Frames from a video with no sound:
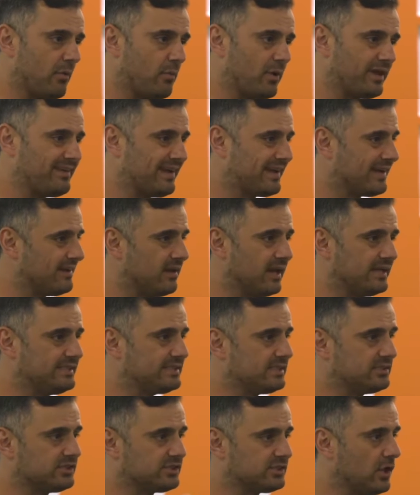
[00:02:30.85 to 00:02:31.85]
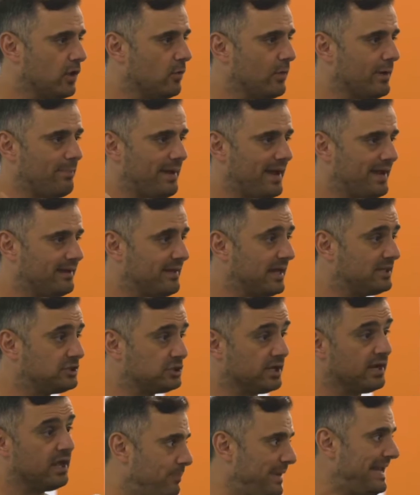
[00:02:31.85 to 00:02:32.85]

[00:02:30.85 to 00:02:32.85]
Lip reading: I want to take it nice and slow and pay attention.